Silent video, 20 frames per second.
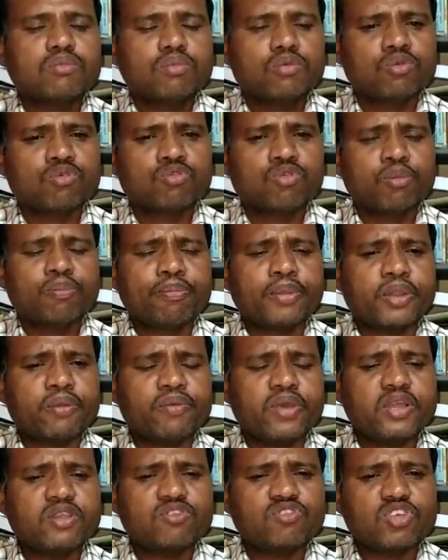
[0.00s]
So
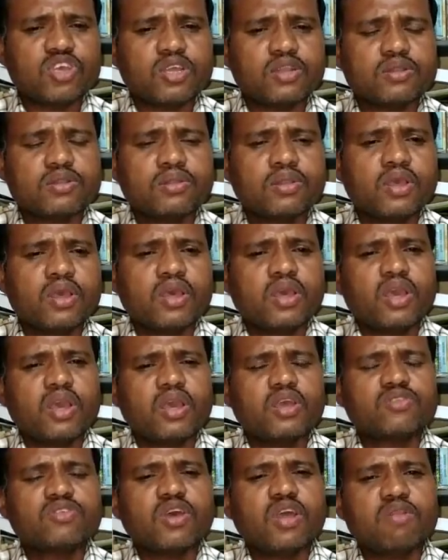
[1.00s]
prevention is